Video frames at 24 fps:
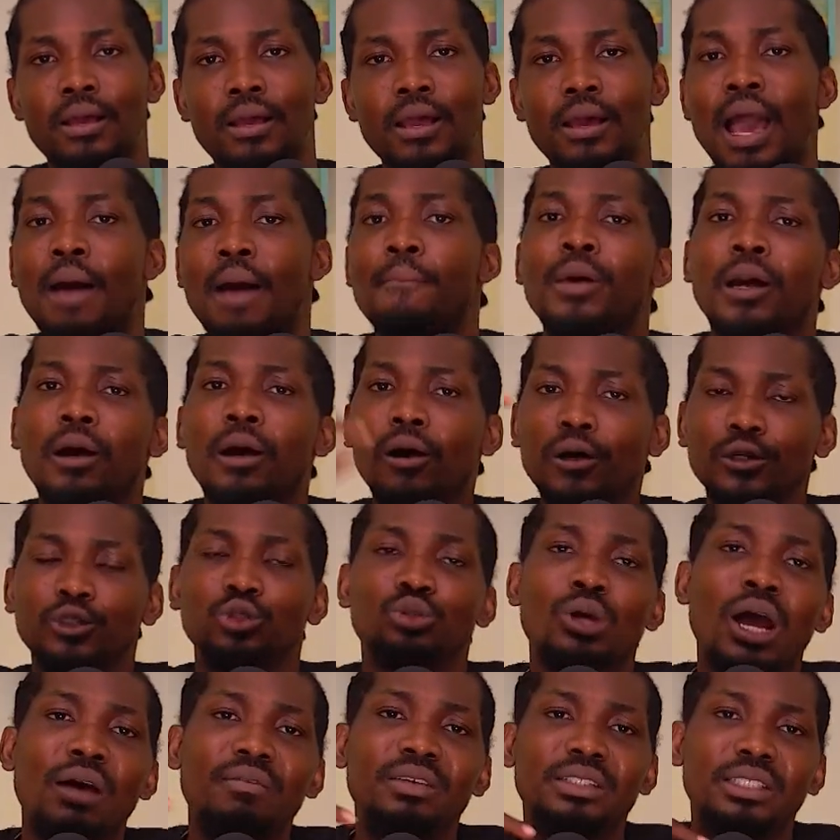And because you
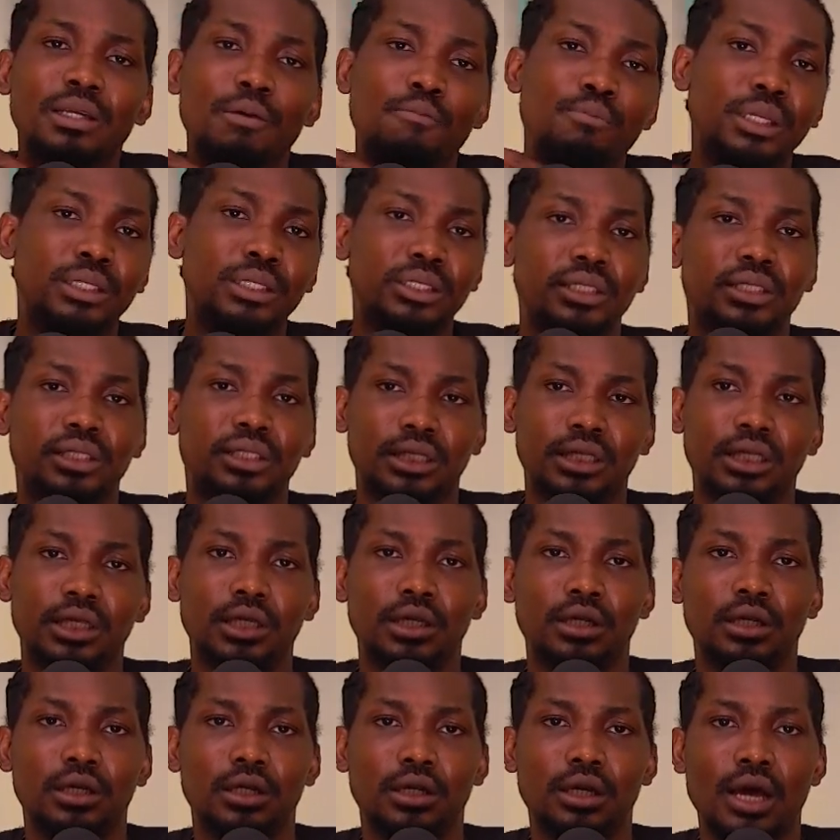have it in BTC,
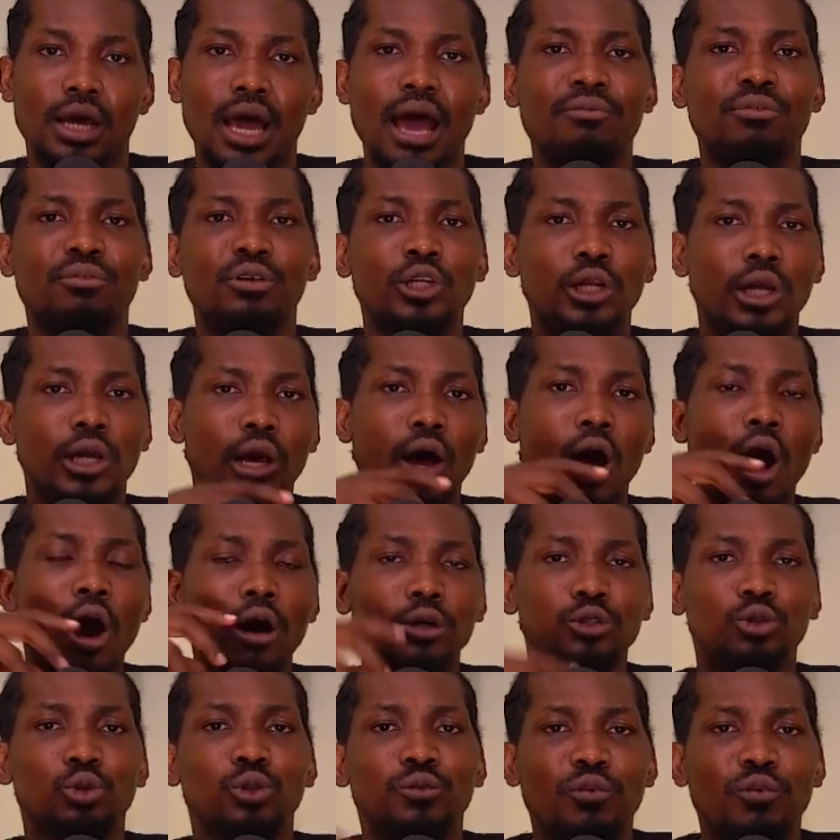haven't
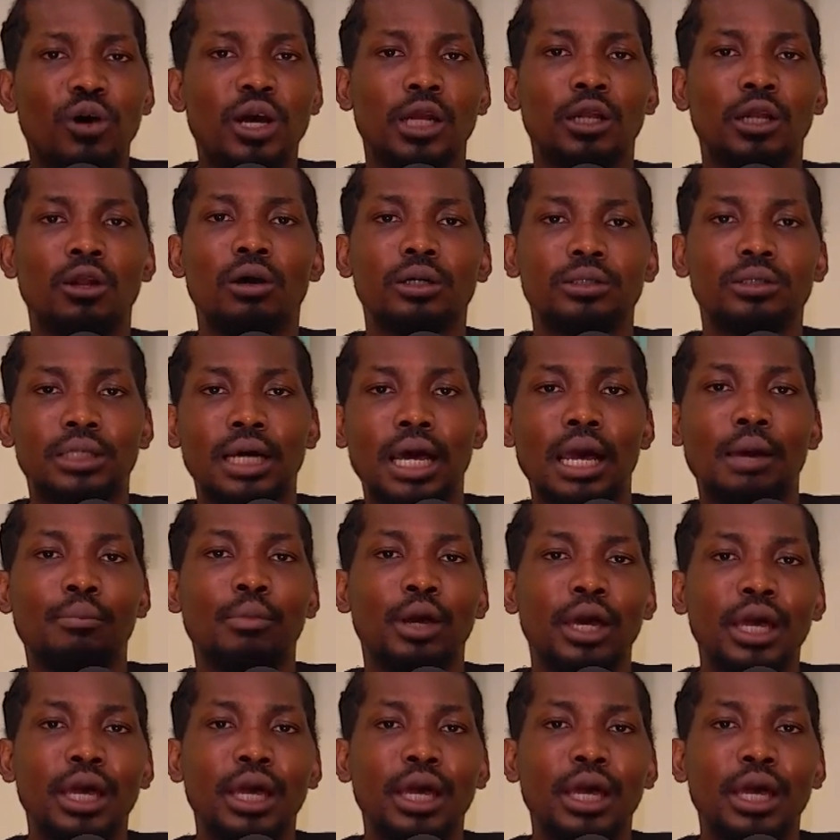huddled for a long time,